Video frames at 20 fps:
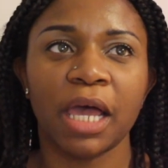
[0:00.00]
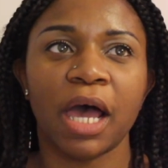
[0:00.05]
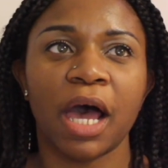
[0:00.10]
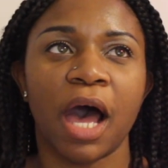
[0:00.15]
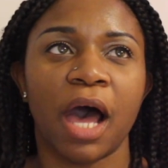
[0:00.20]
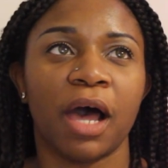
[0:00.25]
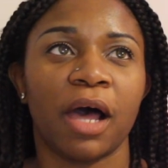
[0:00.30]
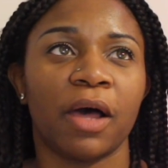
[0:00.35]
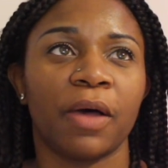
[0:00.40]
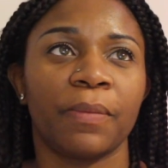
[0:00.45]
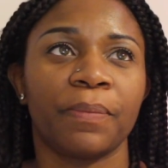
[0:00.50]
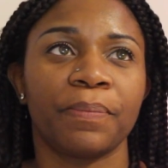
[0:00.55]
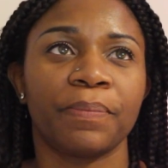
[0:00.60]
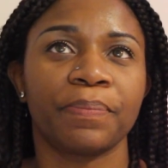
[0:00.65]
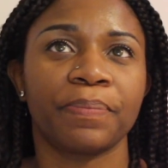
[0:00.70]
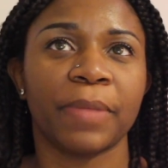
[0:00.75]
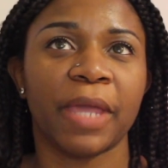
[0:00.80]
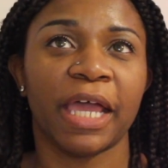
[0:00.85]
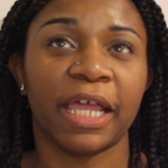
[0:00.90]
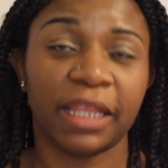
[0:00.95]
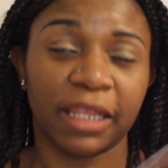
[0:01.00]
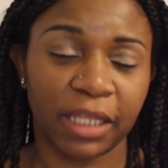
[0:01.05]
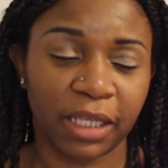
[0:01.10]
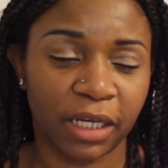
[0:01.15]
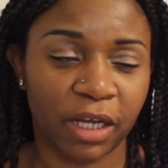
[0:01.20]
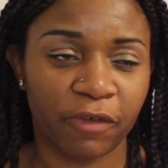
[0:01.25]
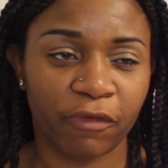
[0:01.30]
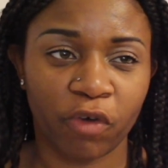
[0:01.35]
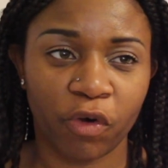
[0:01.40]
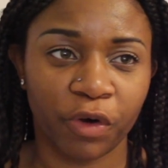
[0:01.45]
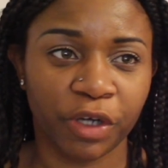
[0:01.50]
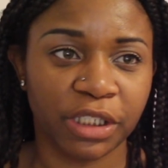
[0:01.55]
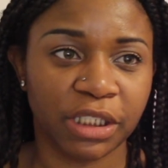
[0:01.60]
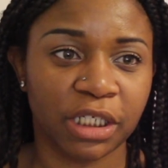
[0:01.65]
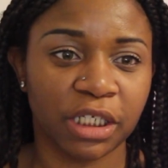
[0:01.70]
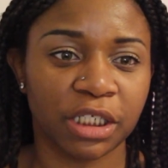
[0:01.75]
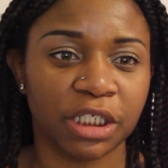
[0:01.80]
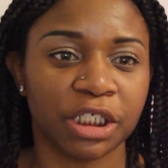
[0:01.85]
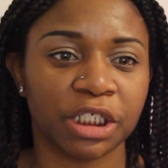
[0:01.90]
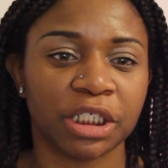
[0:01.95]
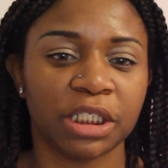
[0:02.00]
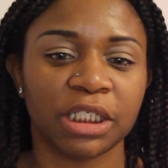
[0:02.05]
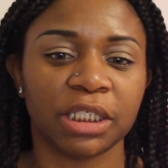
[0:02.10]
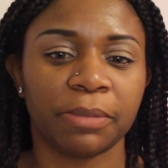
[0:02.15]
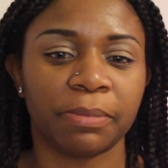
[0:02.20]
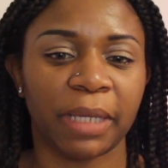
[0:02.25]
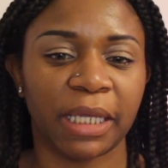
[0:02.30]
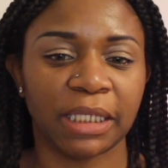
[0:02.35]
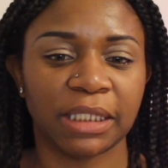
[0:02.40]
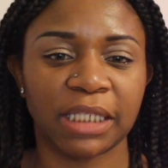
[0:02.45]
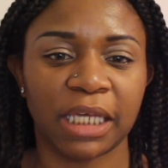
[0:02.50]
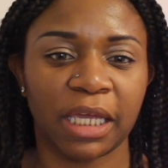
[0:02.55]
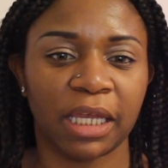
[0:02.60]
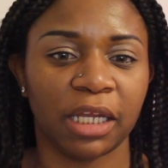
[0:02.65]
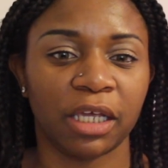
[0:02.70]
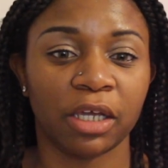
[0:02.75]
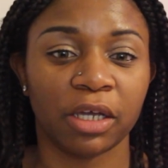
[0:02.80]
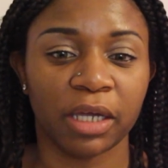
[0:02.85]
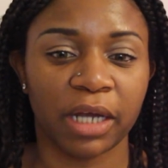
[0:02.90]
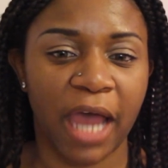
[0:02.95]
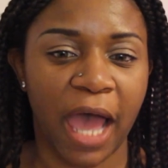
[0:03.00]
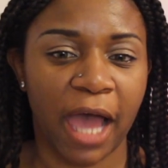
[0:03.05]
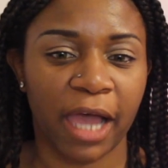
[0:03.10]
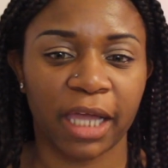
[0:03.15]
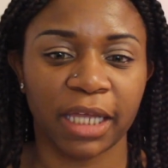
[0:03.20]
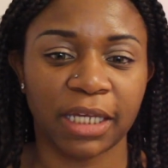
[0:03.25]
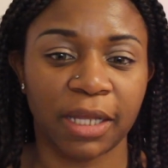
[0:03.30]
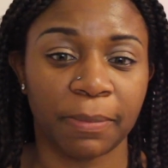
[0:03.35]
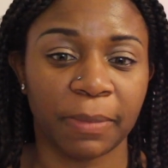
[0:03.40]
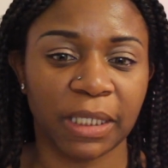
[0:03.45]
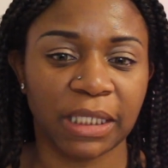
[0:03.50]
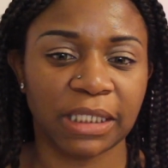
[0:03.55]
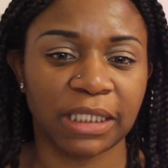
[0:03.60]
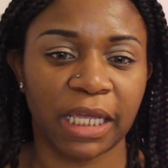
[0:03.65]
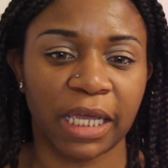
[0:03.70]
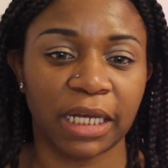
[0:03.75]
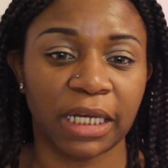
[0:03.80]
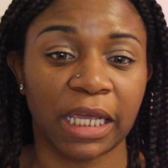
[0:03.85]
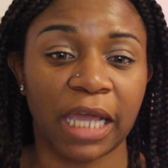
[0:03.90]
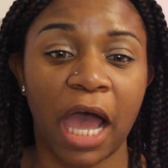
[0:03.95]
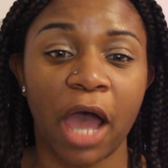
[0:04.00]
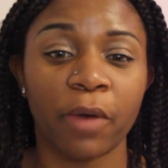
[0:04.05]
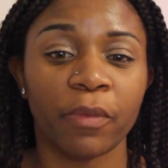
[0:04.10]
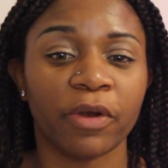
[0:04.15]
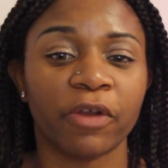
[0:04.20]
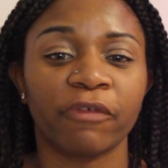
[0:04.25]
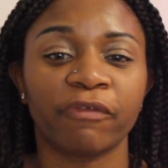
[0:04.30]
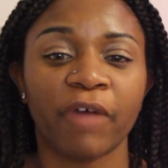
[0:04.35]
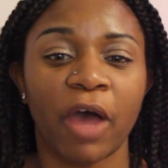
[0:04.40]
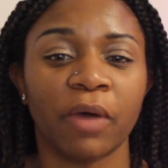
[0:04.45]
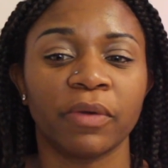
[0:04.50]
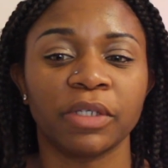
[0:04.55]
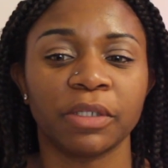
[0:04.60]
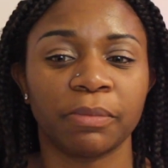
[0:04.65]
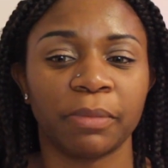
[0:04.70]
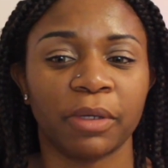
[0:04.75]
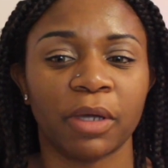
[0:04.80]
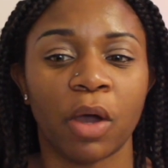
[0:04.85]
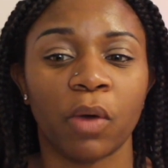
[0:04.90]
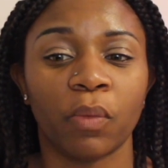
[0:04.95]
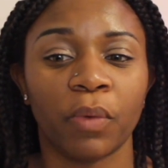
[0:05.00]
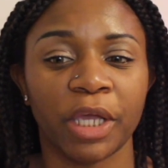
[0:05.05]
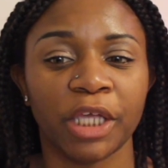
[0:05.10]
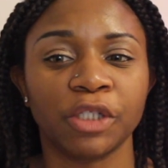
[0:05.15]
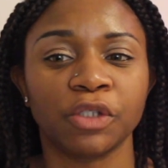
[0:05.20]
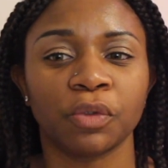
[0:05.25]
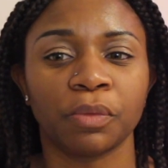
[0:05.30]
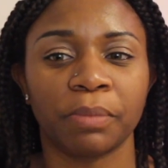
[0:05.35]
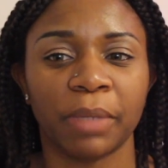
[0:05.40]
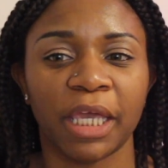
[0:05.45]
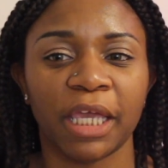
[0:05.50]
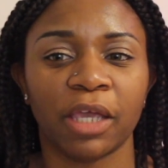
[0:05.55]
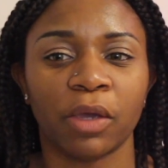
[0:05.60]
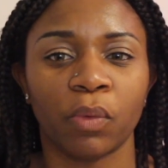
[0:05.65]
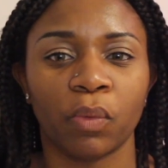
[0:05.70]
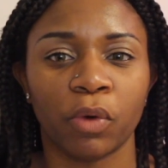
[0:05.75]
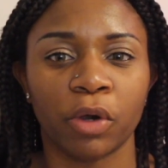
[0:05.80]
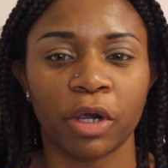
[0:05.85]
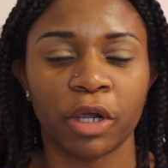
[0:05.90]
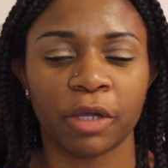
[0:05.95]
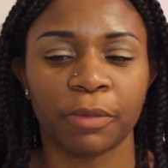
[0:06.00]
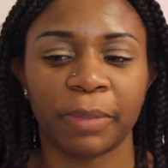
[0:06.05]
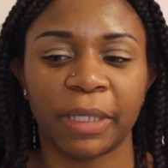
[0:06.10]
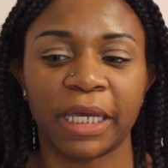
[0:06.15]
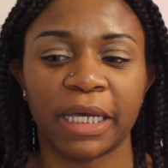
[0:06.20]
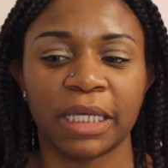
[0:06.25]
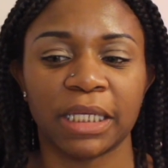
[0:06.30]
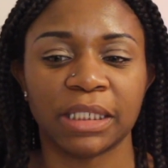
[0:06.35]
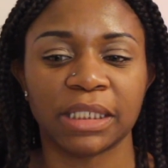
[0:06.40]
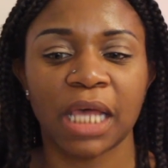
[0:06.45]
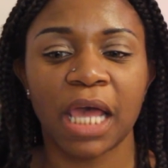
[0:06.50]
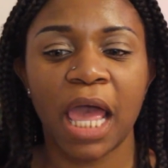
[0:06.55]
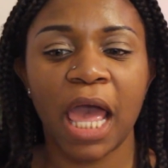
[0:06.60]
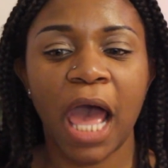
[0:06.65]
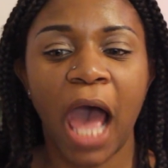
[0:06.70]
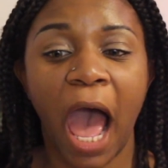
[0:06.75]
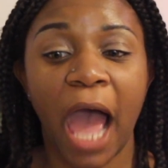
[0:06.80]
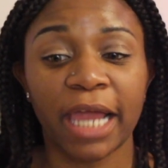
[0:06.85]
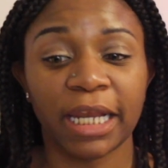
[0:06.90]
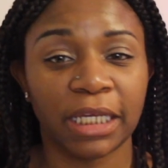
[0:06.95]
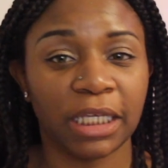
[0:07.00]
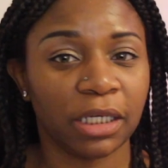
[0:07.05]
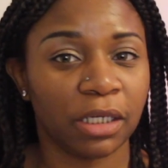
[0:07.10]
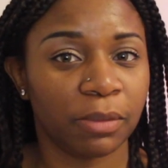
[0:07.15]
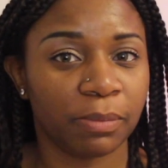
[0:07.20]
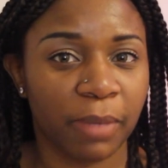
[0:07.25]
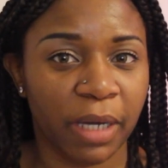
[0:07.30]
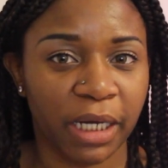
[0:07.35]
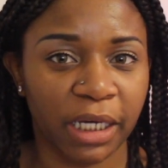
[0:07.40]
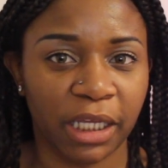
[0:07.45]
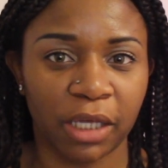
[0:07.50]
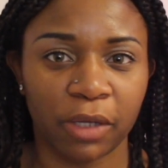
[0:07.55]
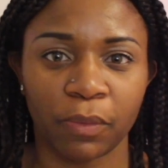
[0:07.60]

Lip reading: And then, of course, in addition to maintaining good academic standing, I would have found a way to make it work because I needed money.